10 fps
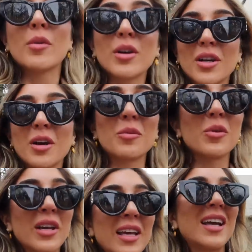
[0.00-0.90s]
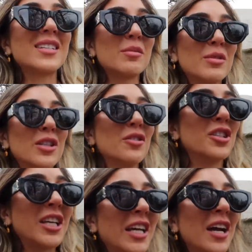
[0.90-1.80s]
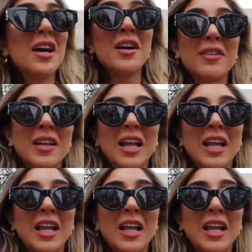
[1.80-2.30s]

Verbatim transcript: We're gonna go walk and get some sushi for